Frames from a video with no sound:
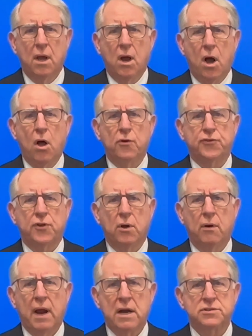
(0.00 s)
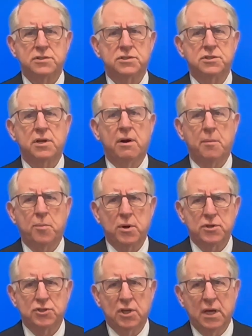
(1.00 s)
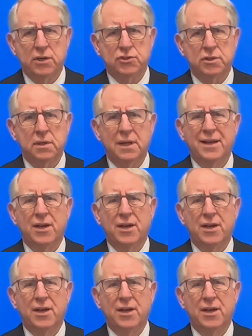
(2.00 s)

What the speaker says: Also, our sincere appreciation